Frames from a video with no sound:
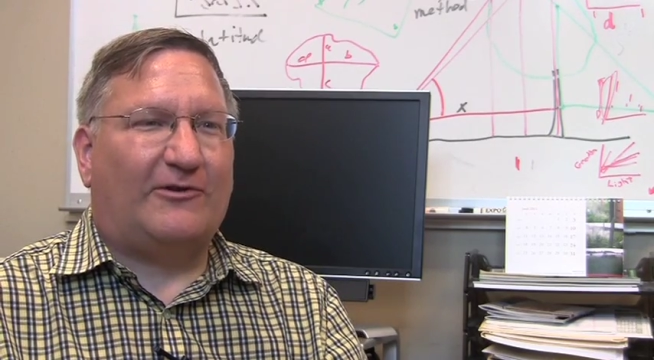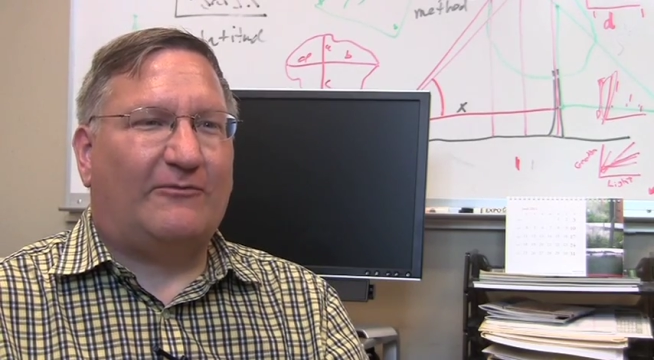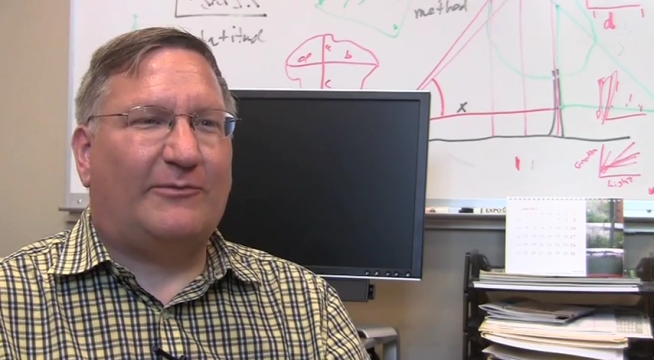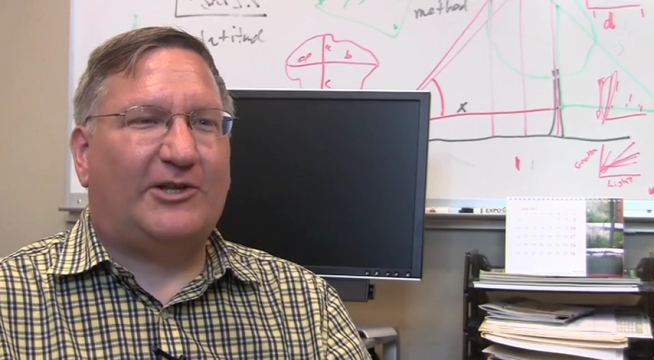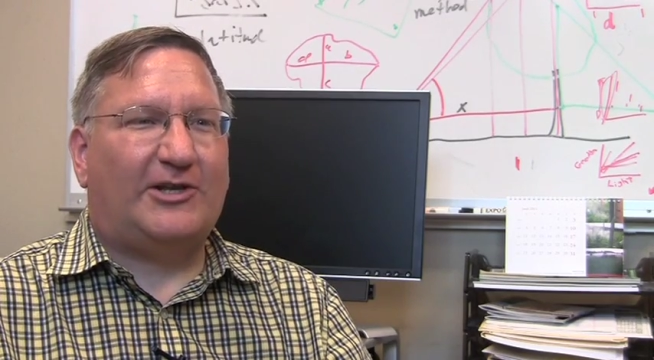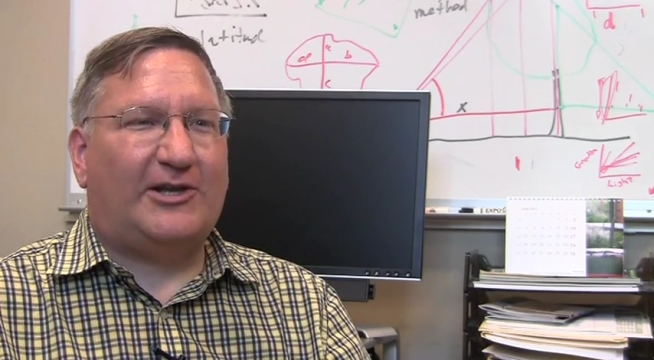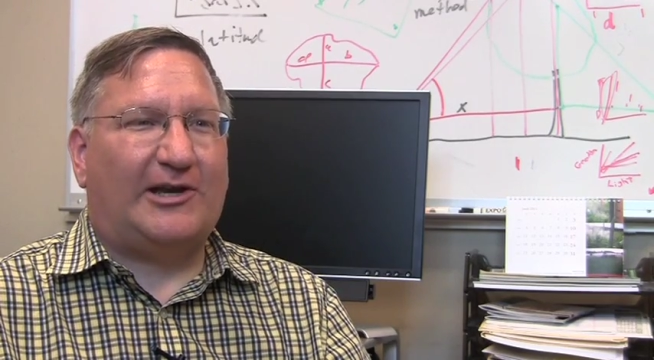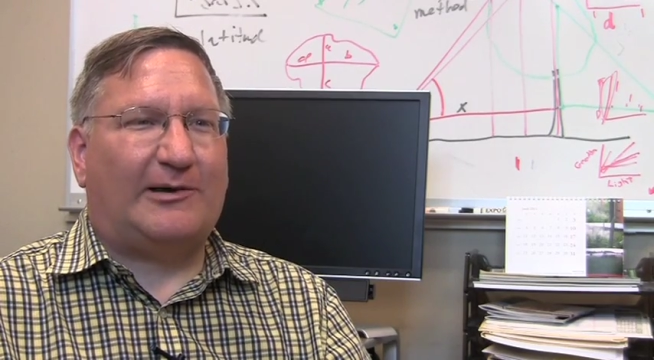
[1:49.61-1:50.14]
of
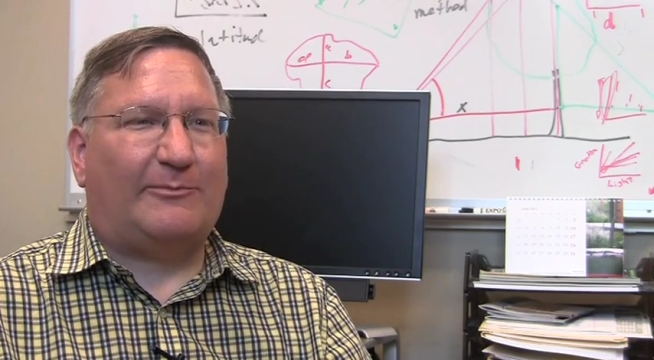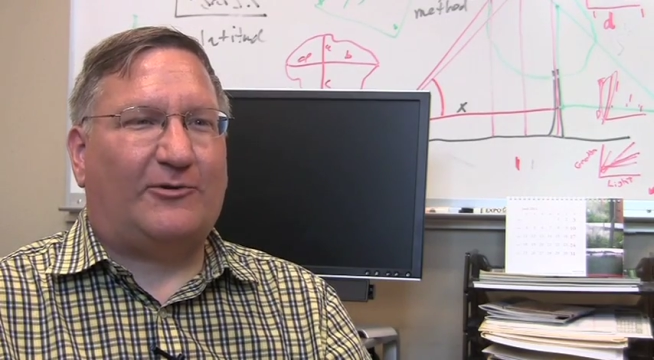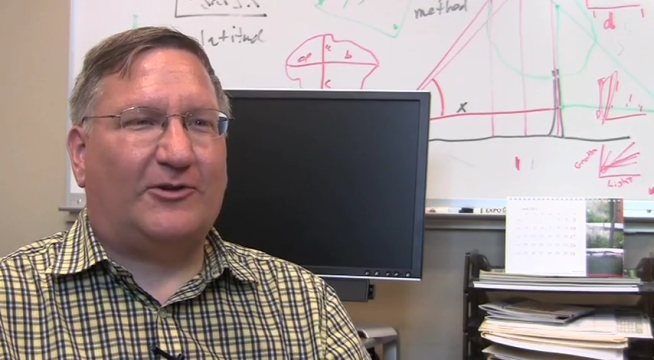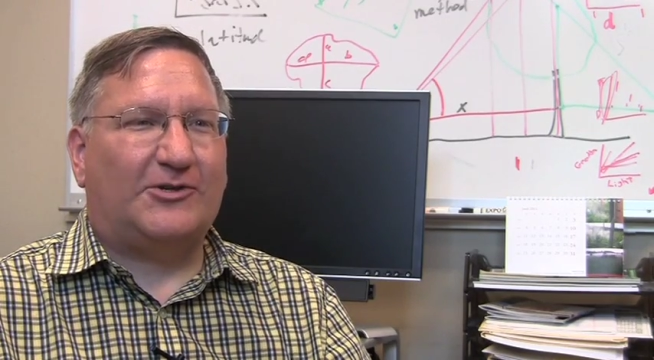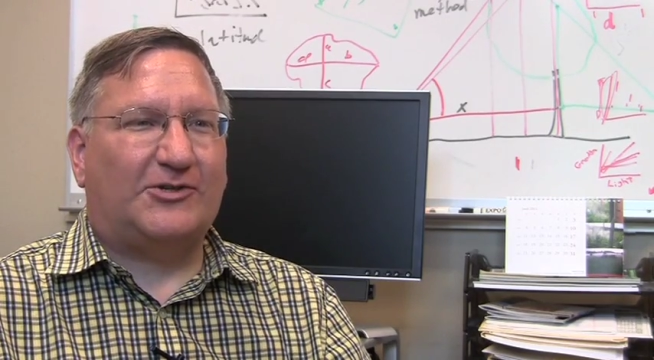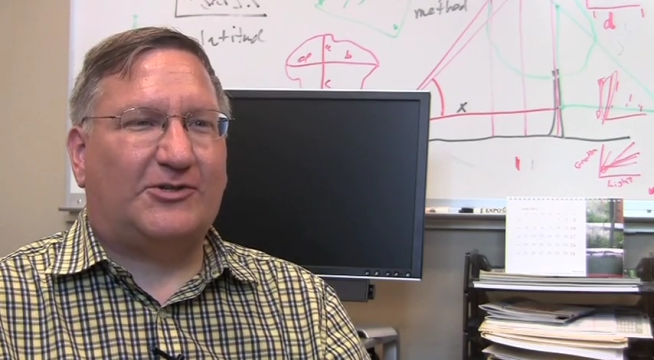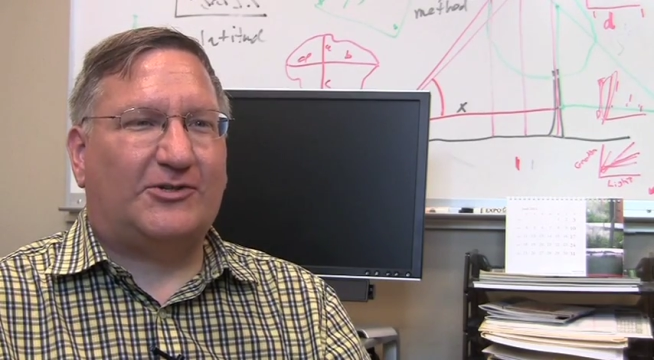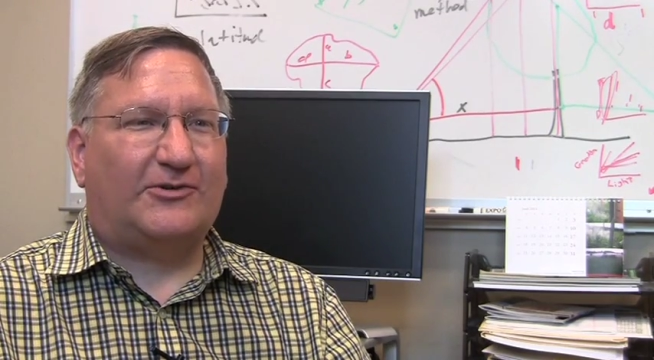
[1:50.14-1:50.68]

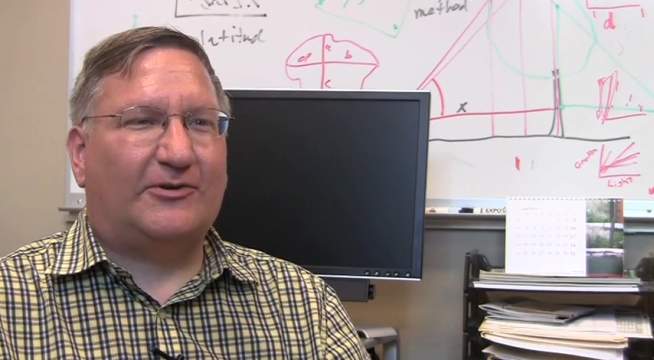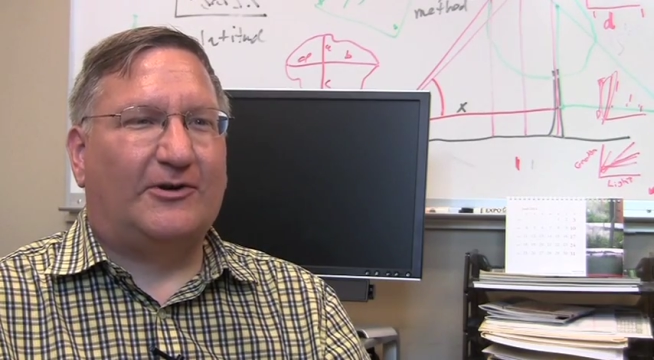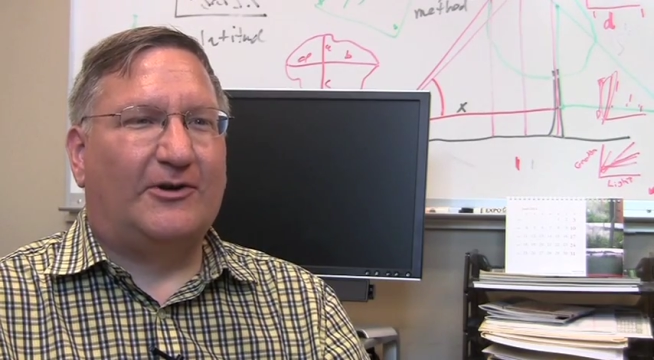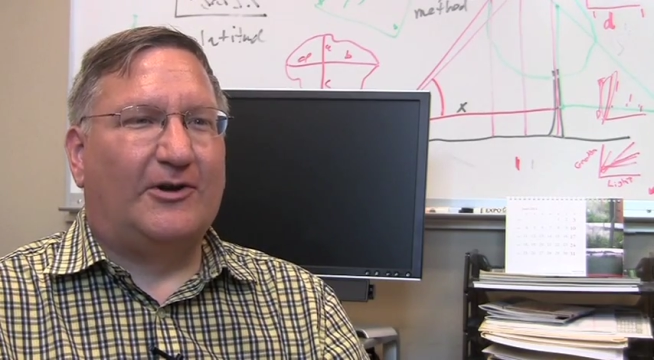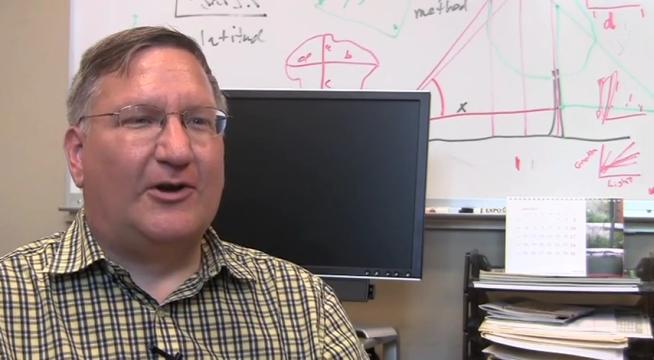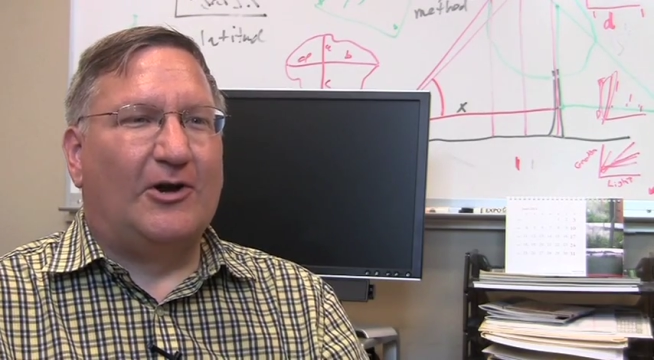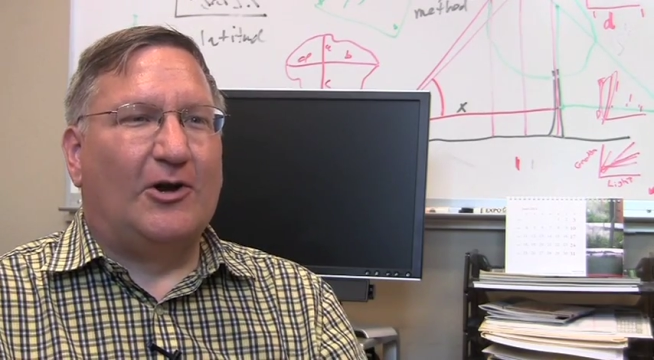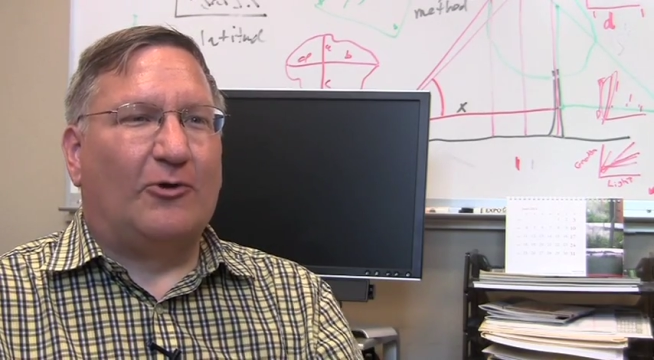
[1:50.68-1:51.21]
Minneapolis to
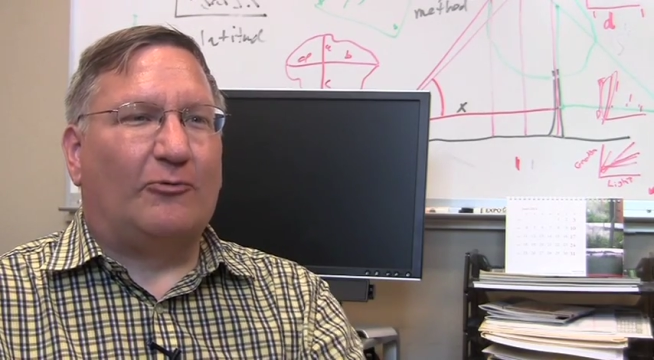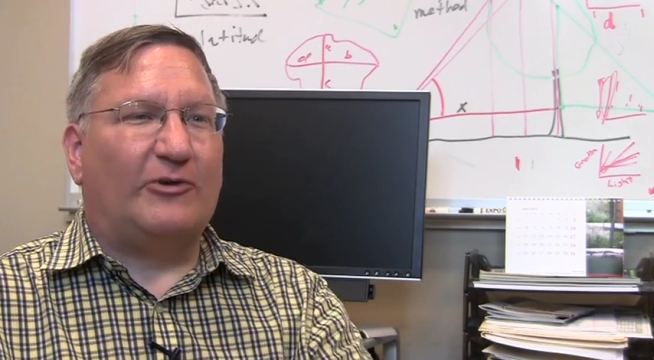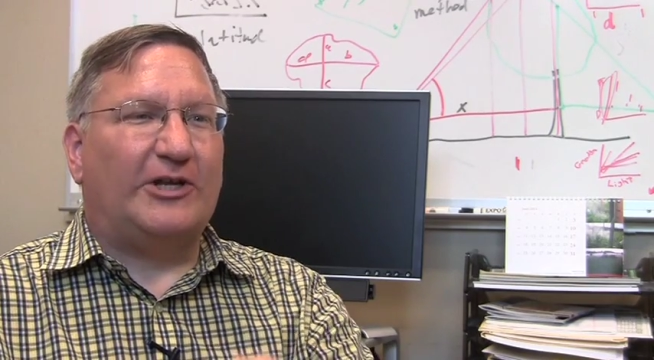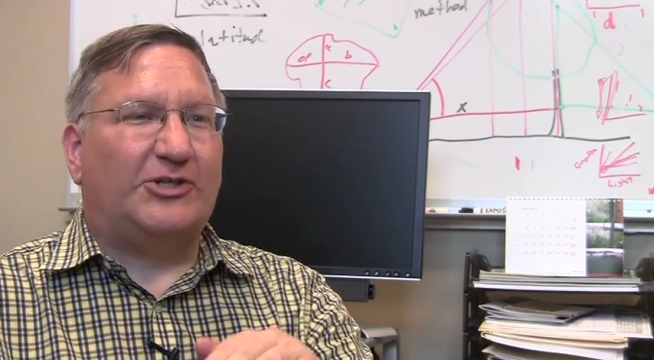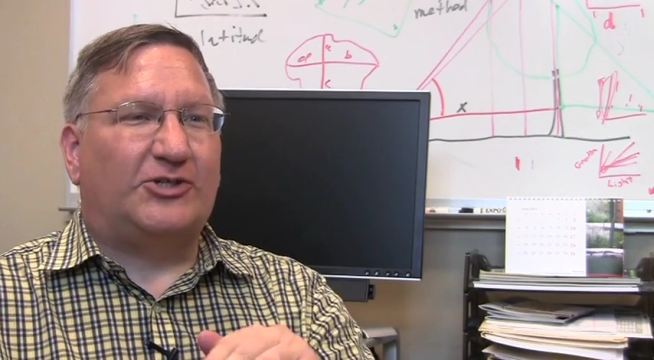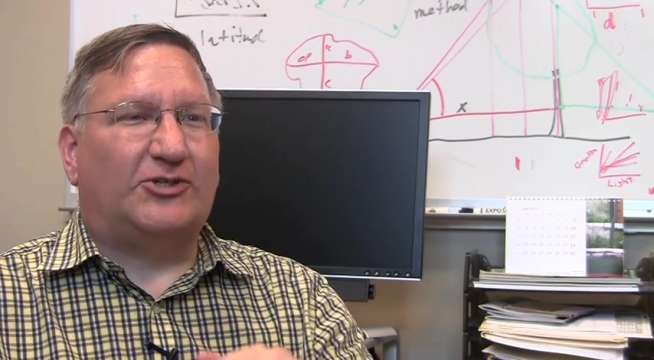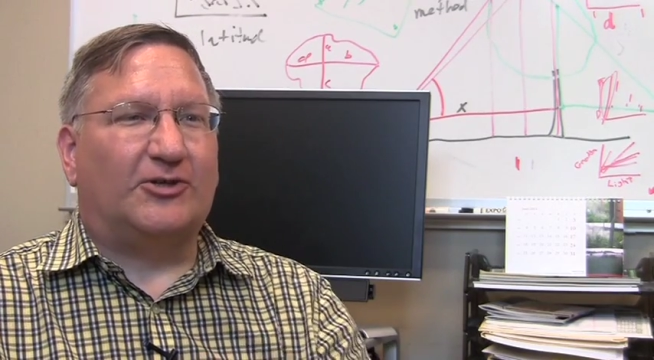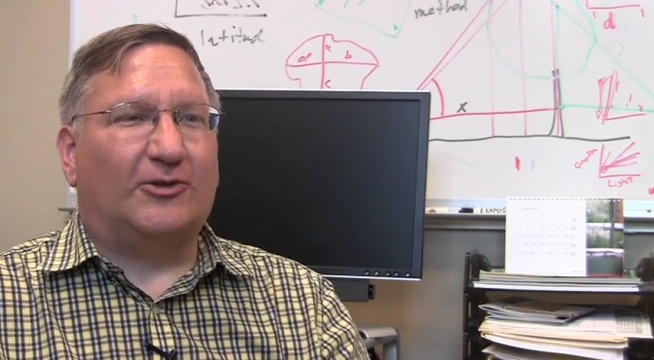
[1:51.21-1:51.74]

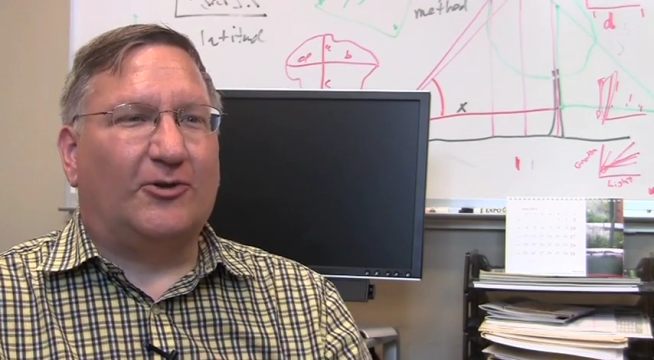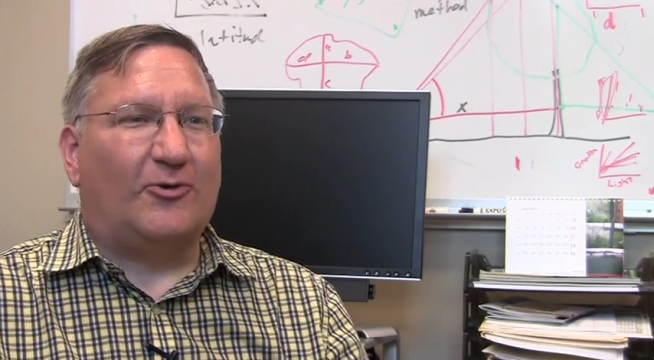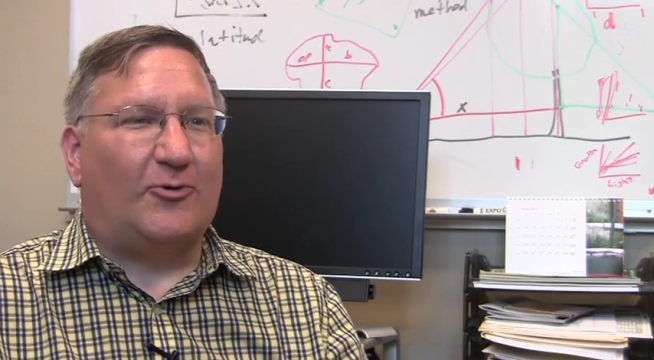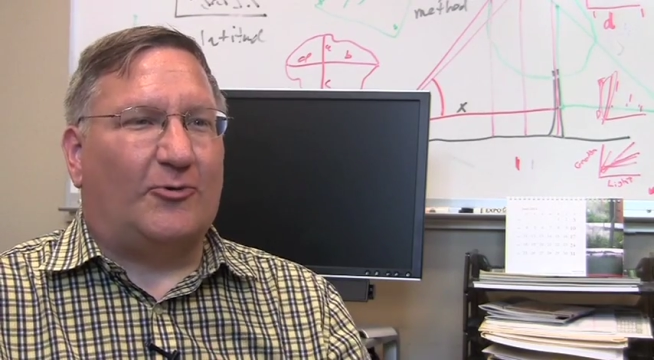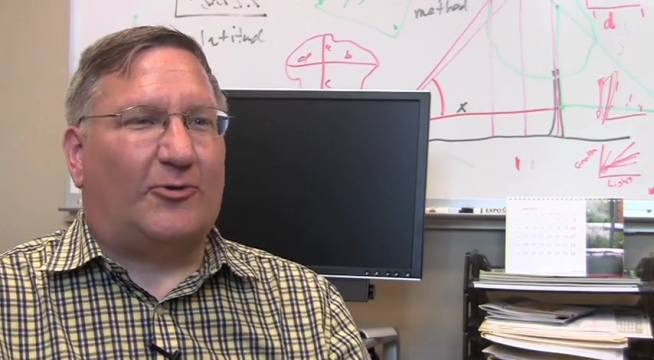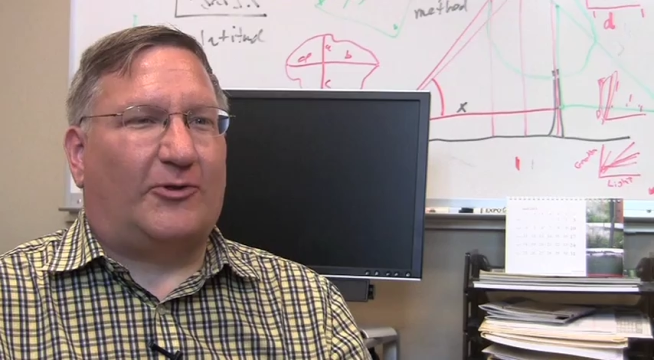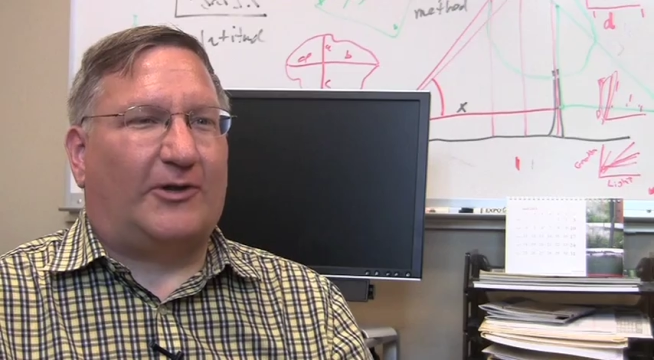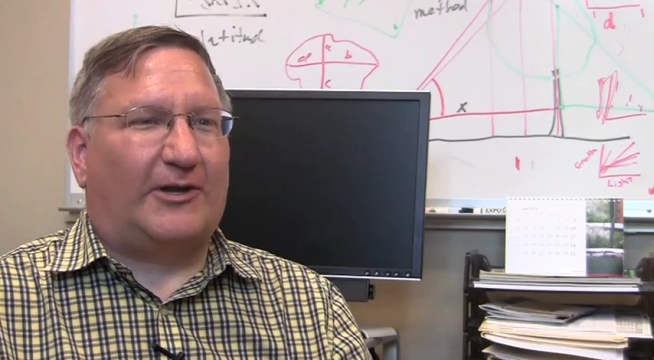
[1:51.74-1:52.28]
reach Duluth?